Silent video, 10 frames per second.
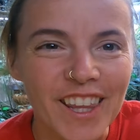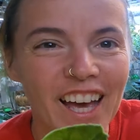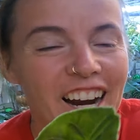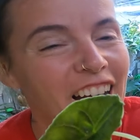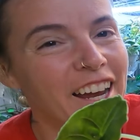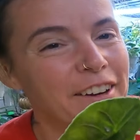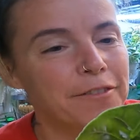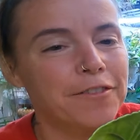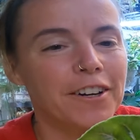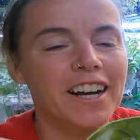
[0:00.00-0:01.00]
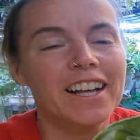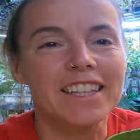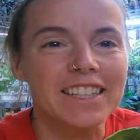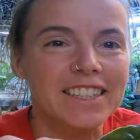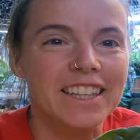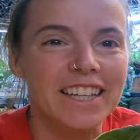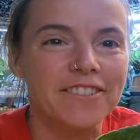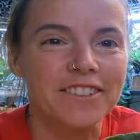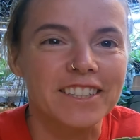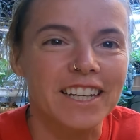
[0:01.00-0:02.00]
that. I forgot this
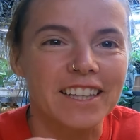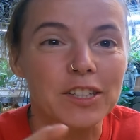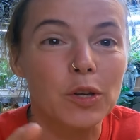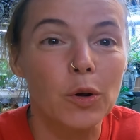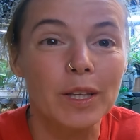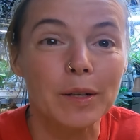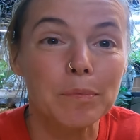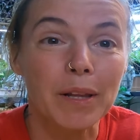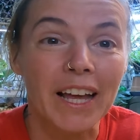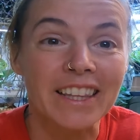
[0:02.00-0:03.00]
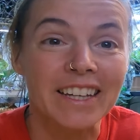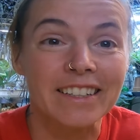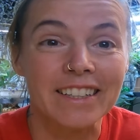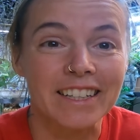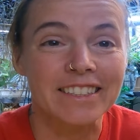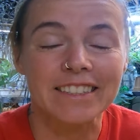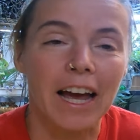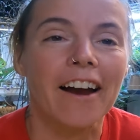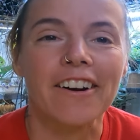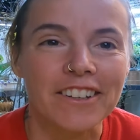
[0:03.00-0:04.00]
leaf and this whole little plantlet
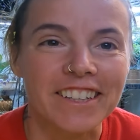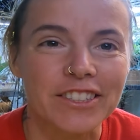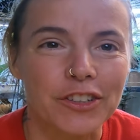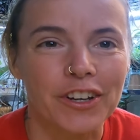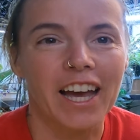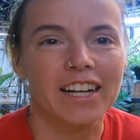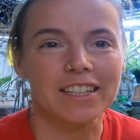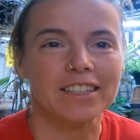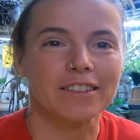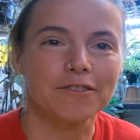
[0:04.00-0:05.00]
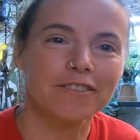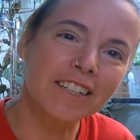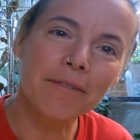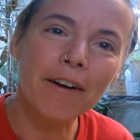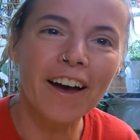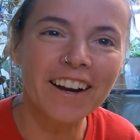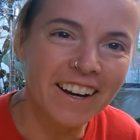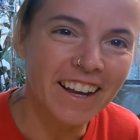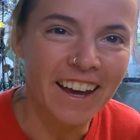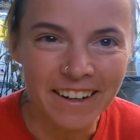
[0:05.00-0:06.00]
entirely, so I had to repot it
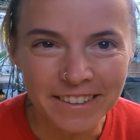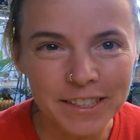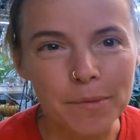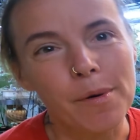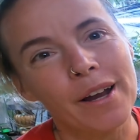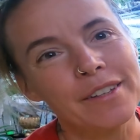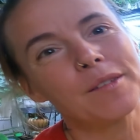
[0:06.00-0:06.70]
again. Surprise,